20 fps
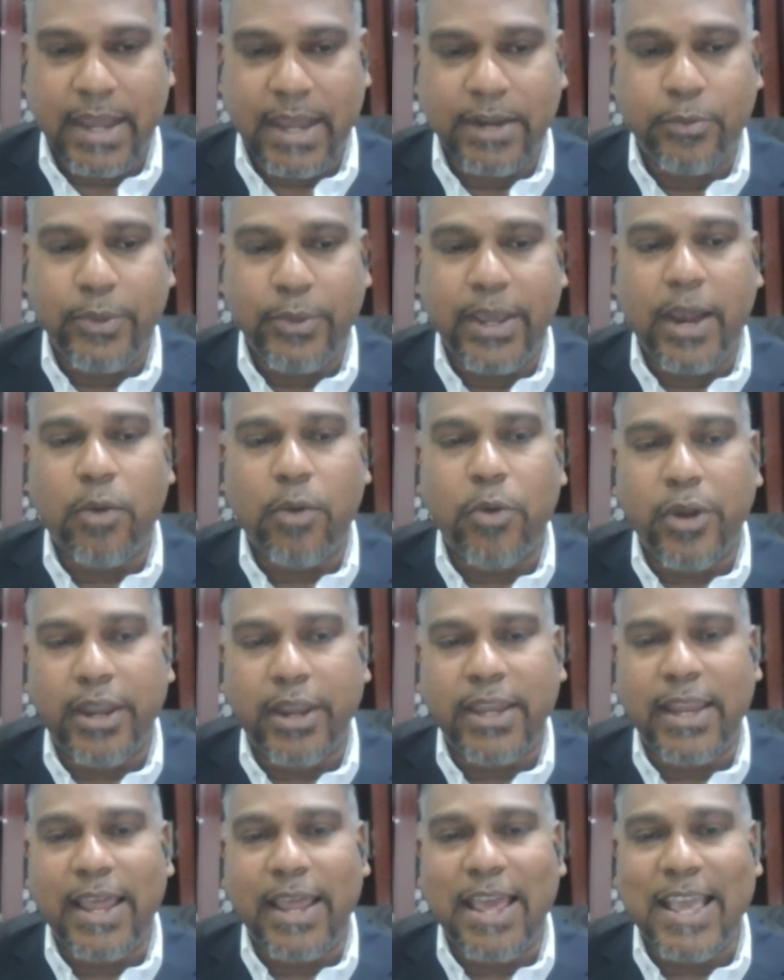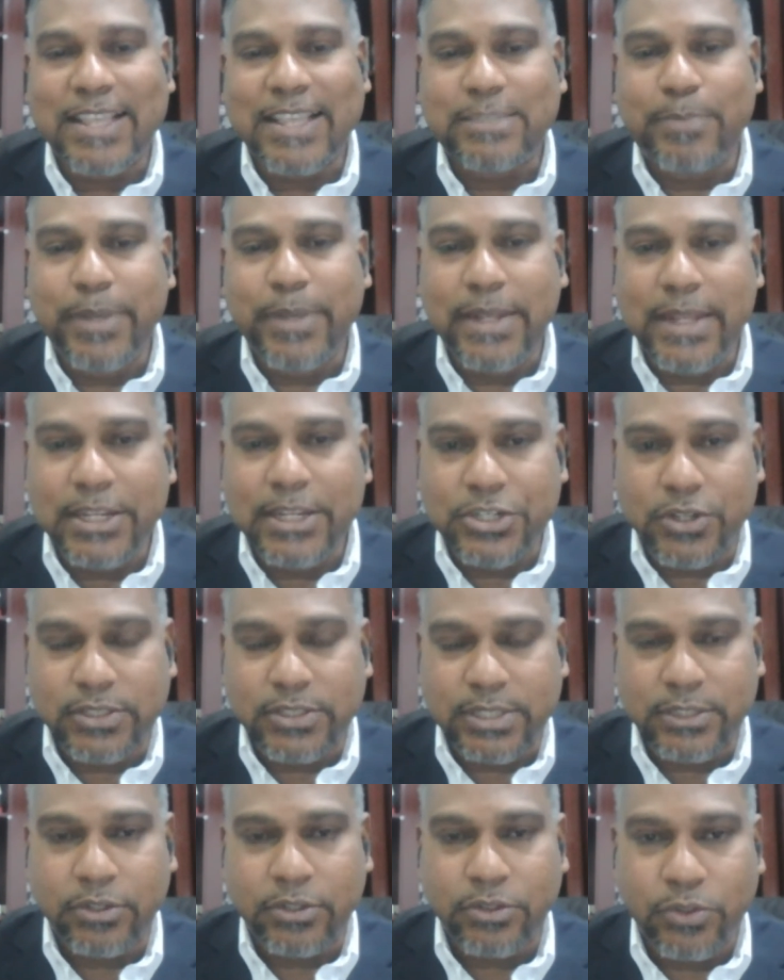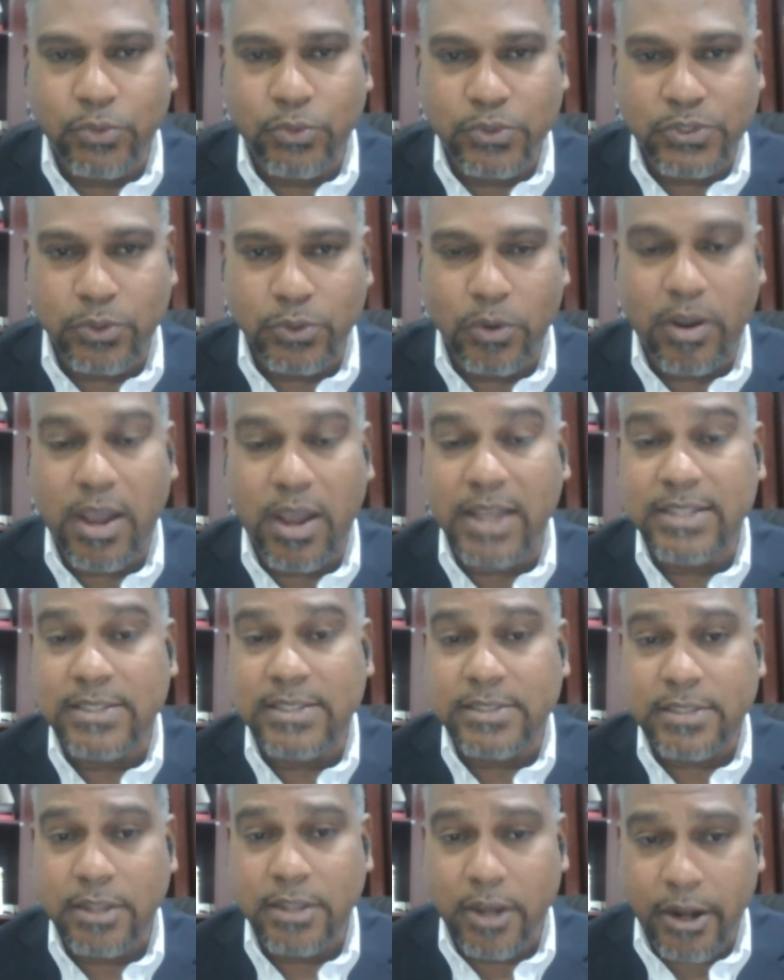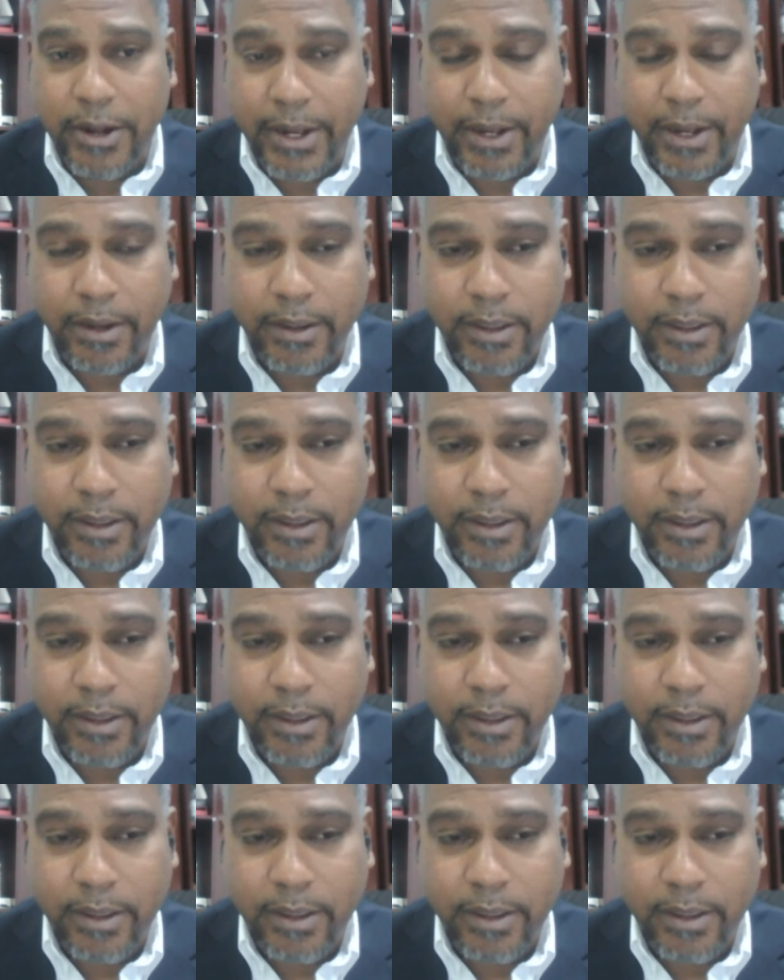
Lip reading: And we are working expeditiously to do so, considering